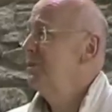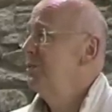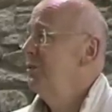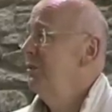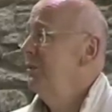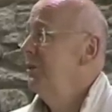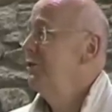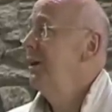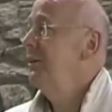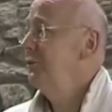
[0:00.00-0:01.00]
about what
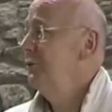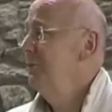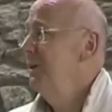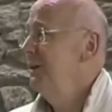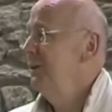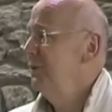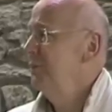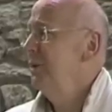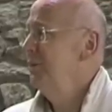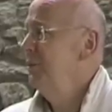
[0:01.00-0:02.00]
the test
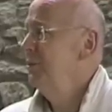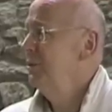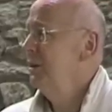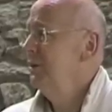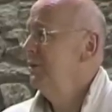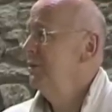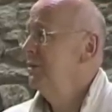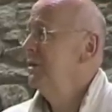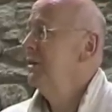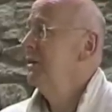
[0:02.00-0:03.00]
means. Maybe you'd like to